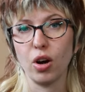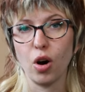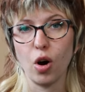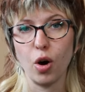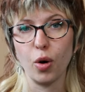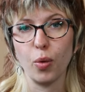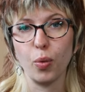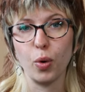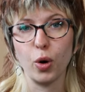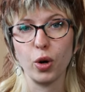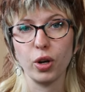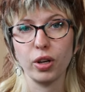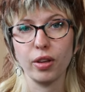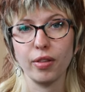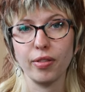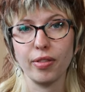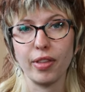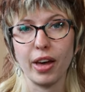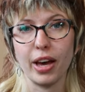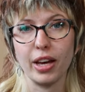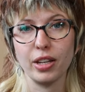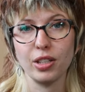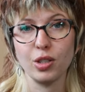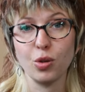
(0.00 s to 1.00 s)
artwork
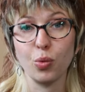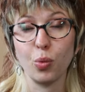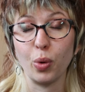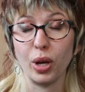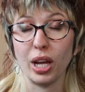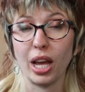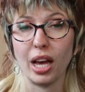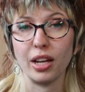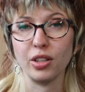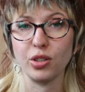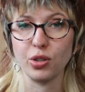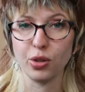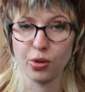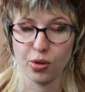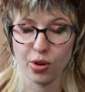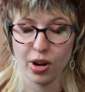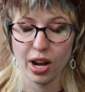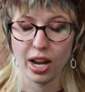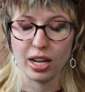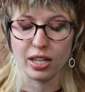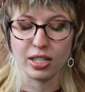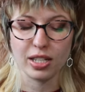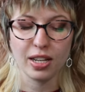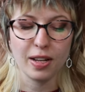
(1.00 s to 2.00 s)
that we had to
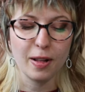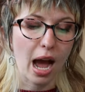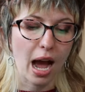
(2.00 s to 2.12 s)
create.